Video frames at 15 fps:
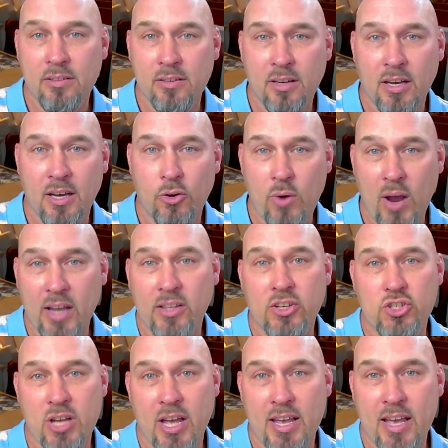Crackling
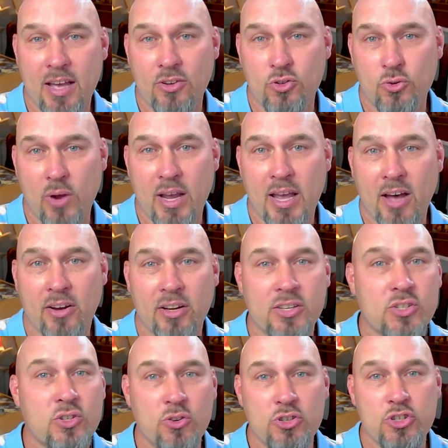Drake out as
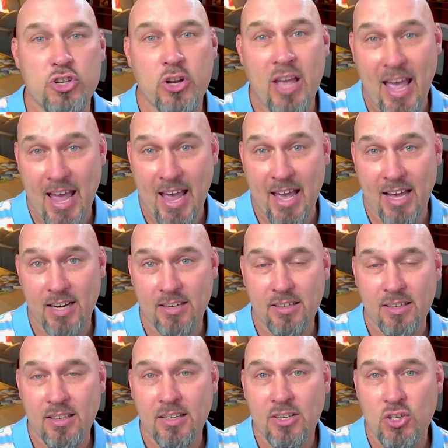soon as you can.
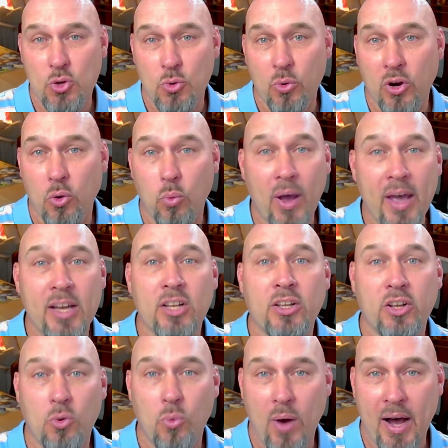You want to wait a
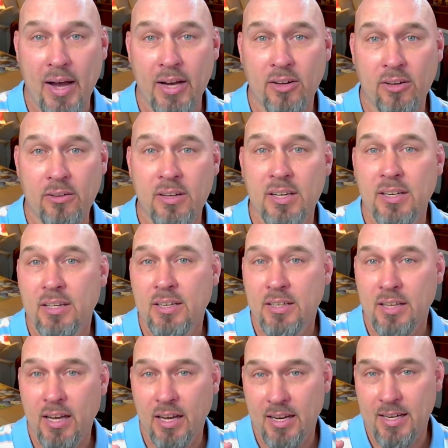little while,
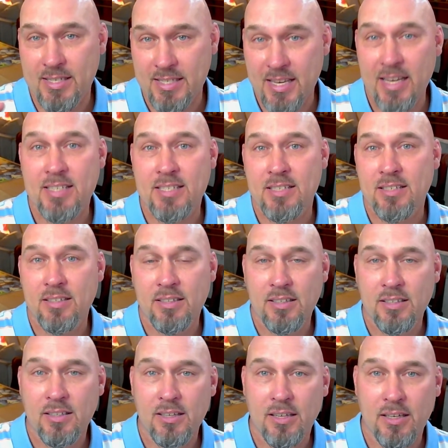get
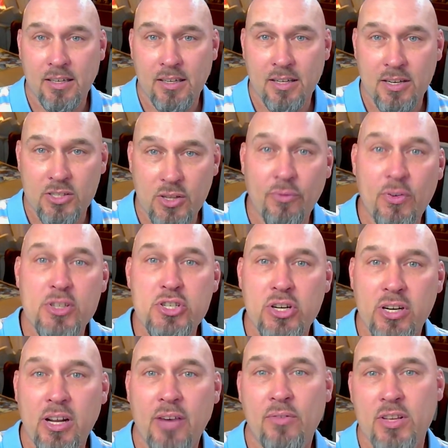sufficient
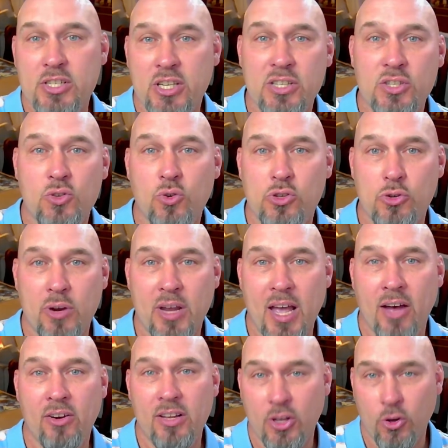enough instant and sorcery
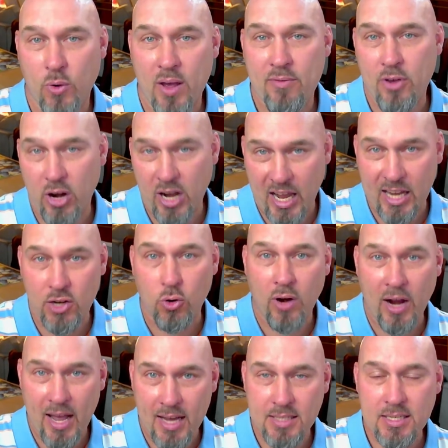count in the graveyard and or
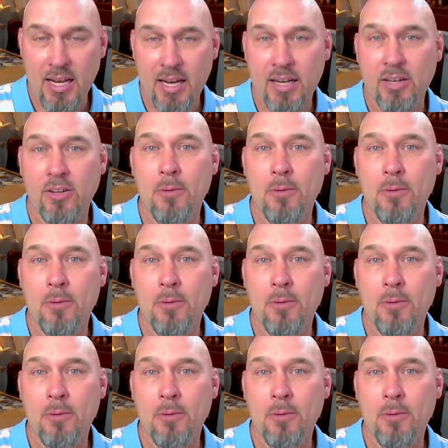exile.